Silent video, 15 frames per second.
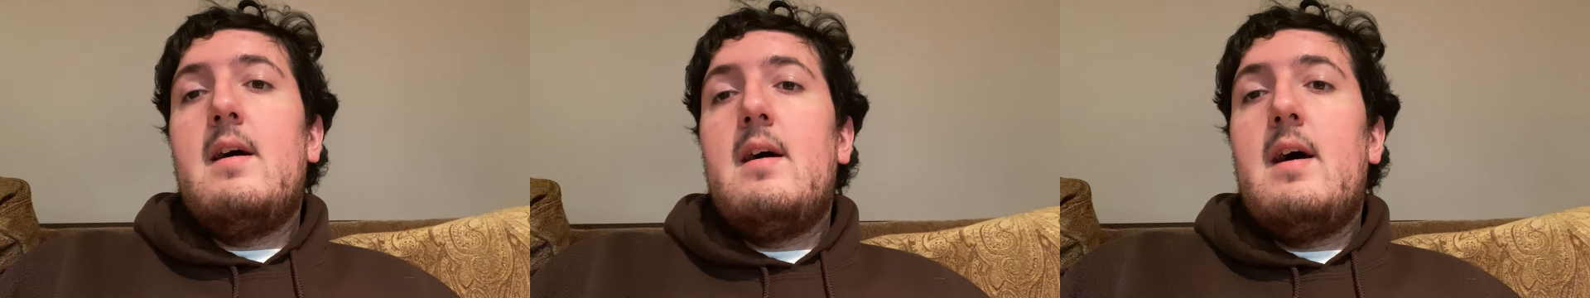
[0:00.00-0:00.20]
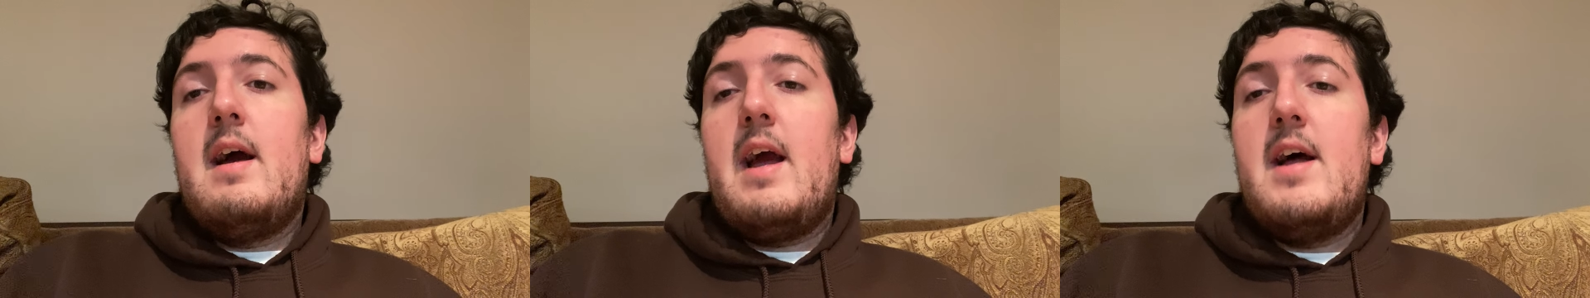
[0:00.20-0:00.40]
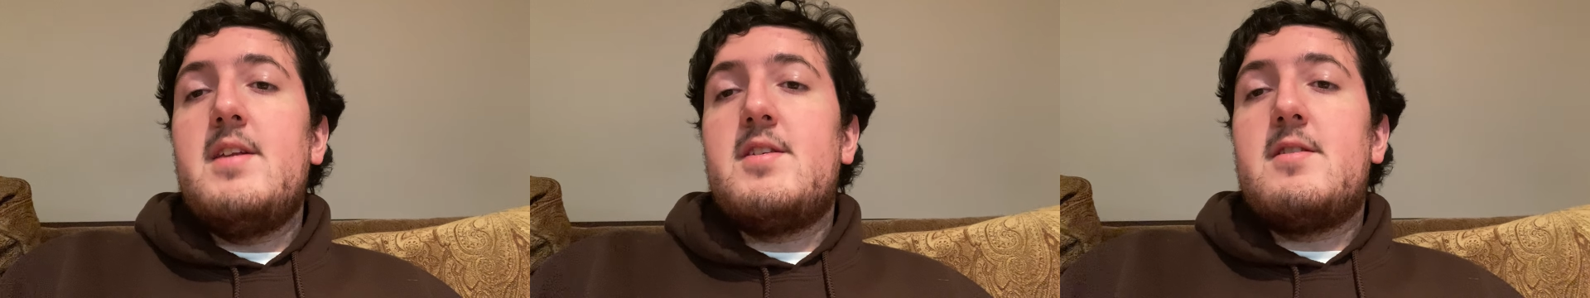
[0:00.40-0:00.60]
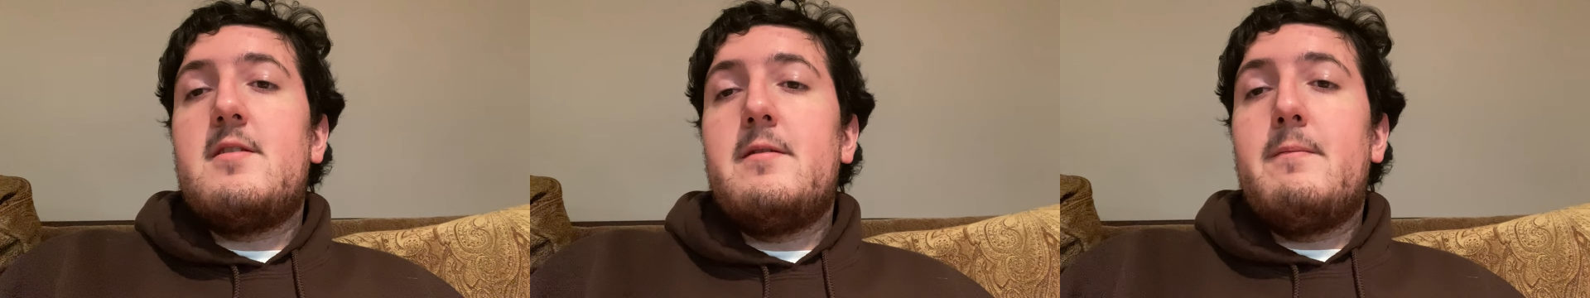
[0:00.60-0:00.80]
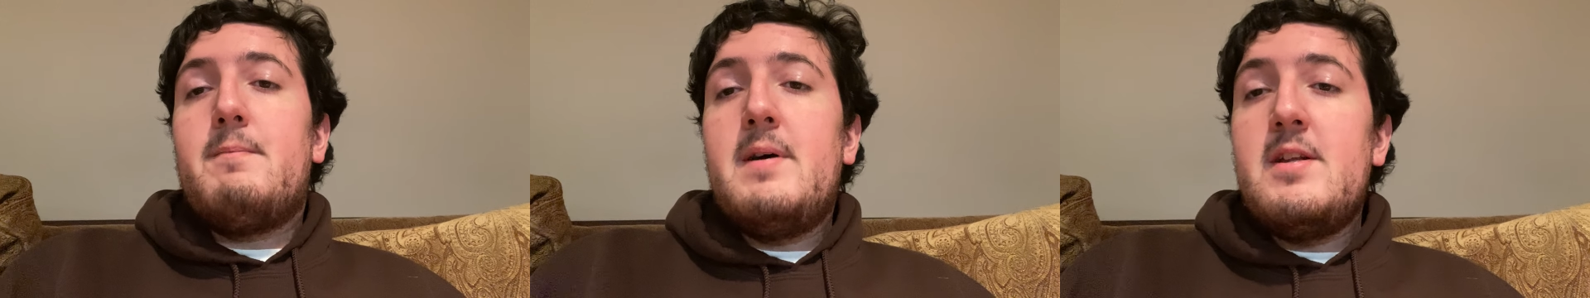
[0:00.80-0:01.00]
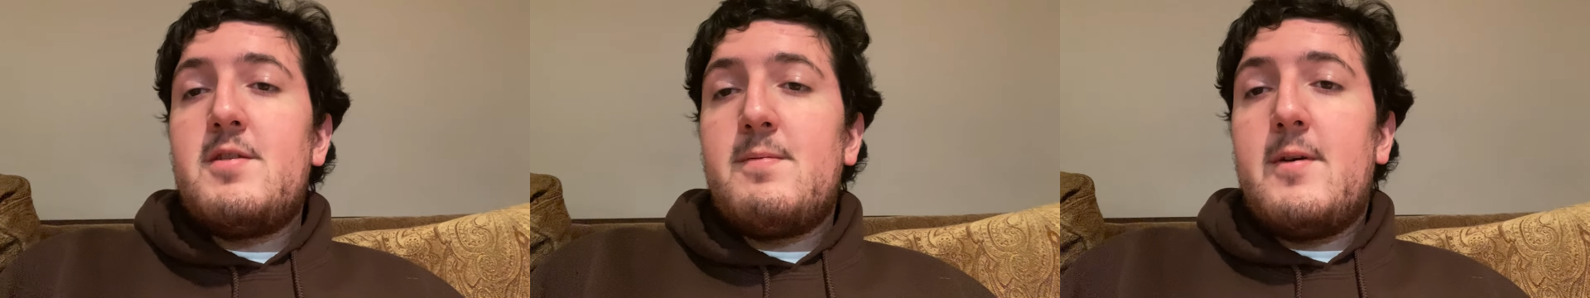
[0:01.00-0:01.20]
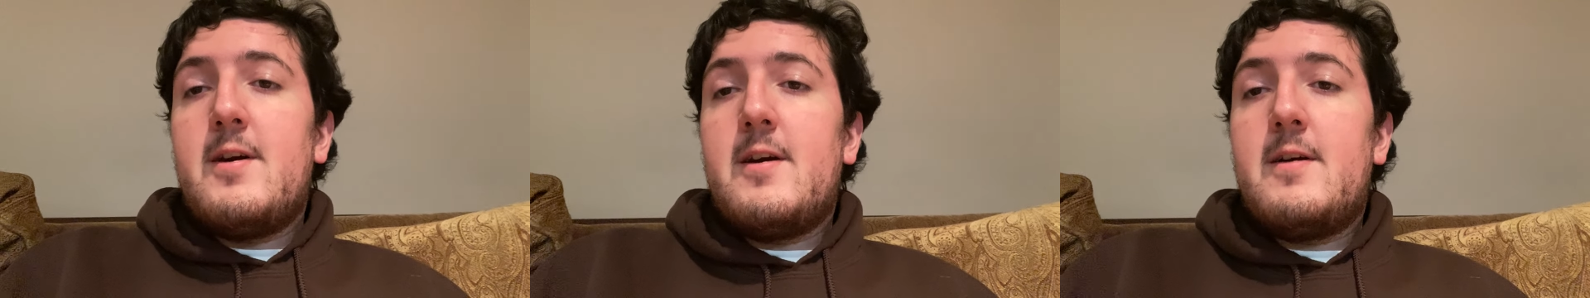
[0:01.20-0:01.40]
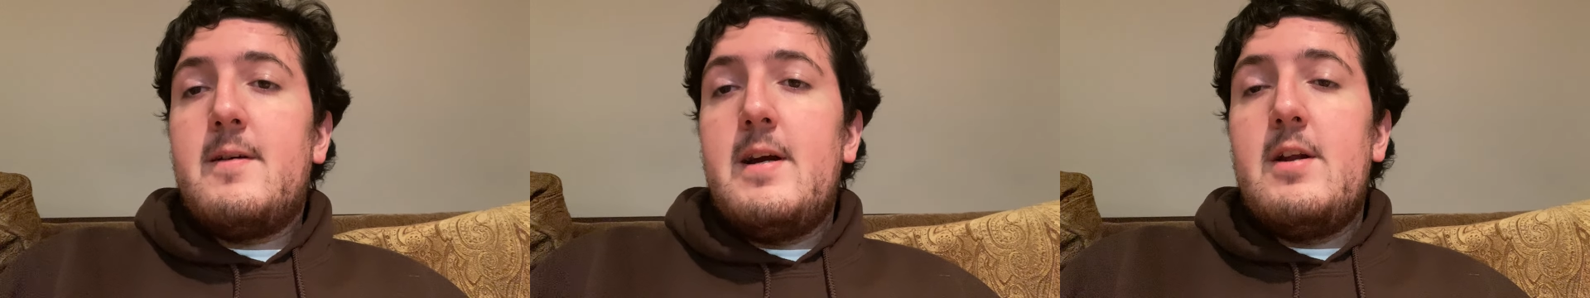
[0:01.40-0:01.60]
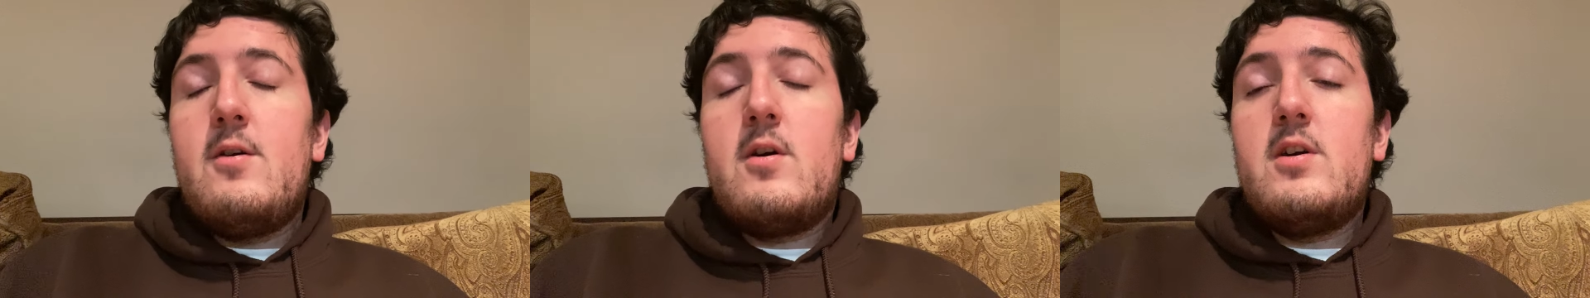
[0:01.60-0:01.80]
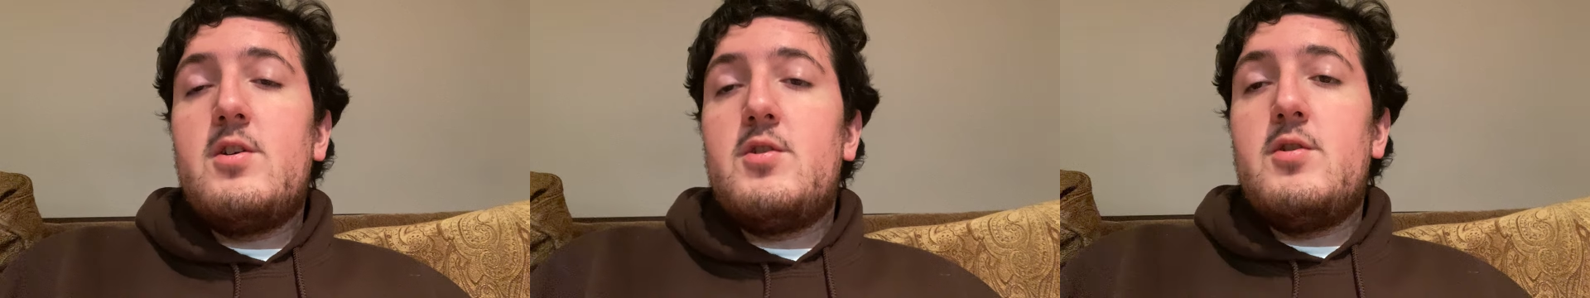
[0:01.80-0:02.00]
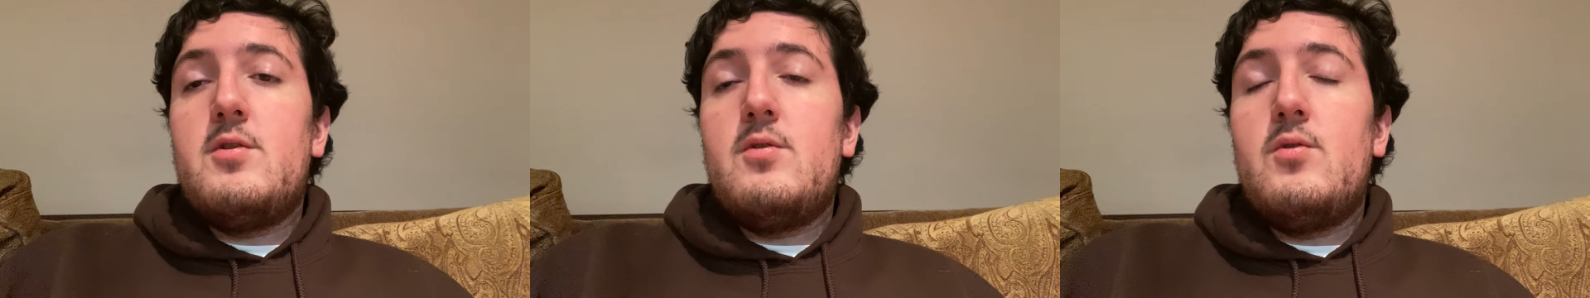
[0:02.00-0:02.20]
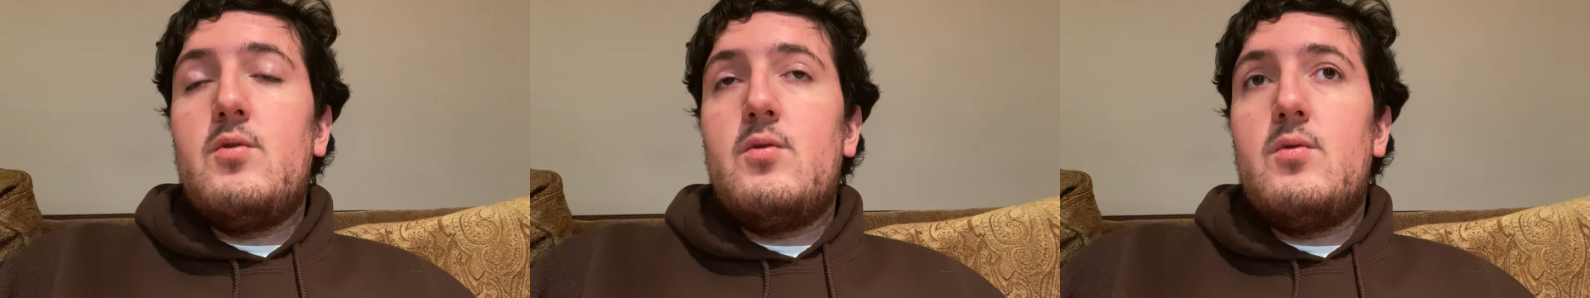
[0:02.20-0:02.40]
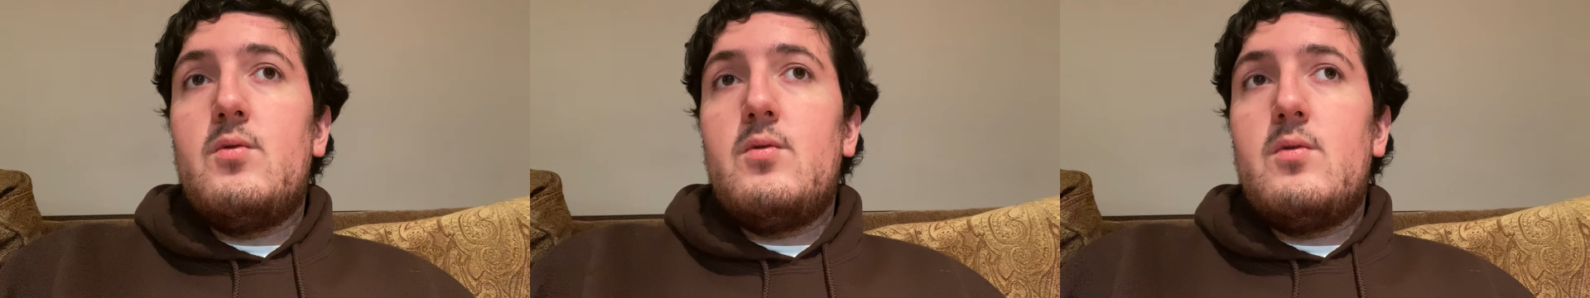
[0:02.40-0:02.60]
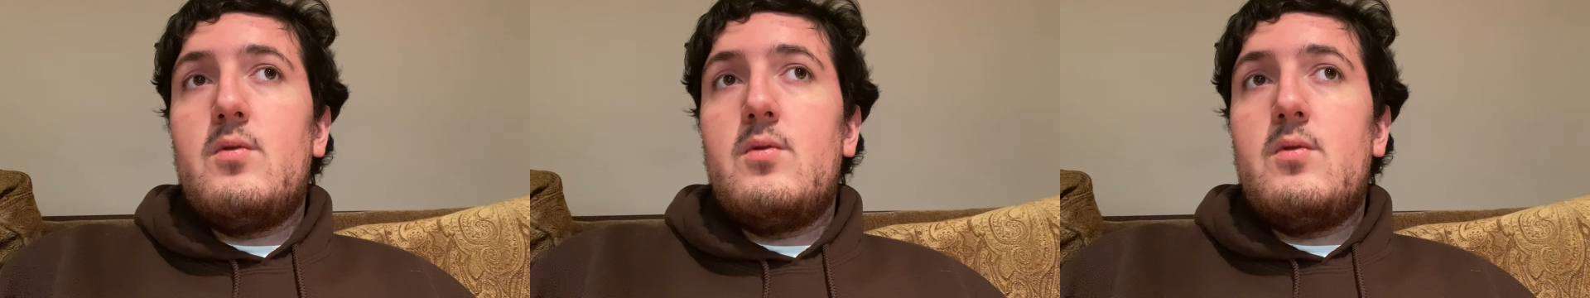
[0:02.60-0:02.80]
against Pittsburgh in order to